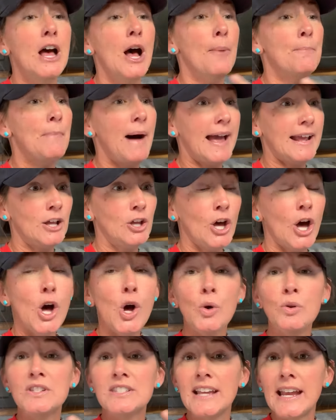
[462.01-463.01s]
my
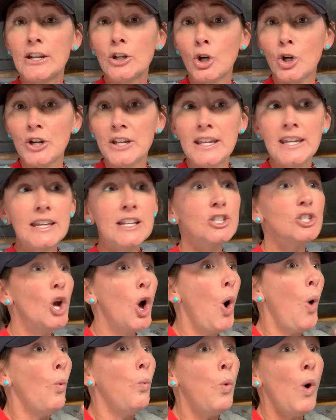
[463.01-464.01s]
goats and her kids,
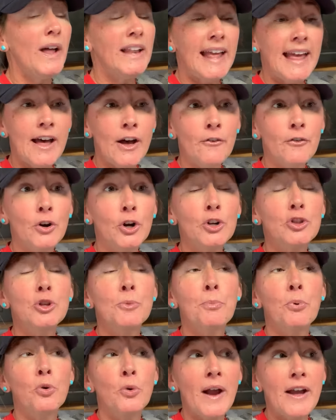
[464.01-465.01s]
whatever the
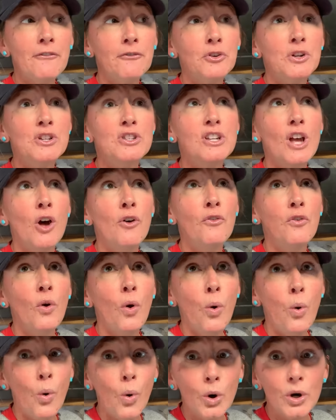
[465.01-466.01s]
preference of
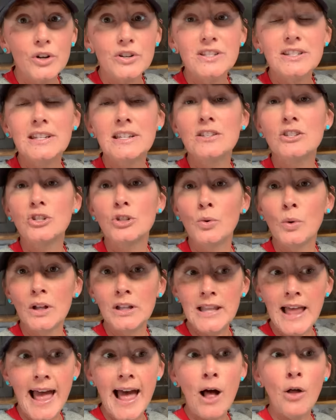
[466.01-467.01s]
course is to
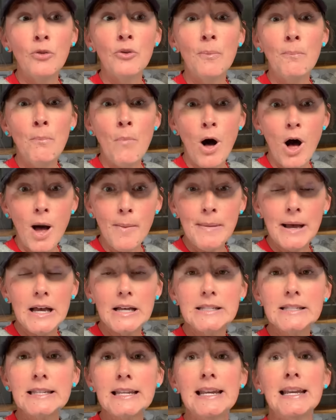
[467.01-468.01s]
allow the
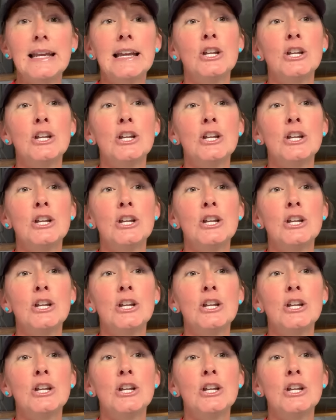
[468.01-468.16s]
mamas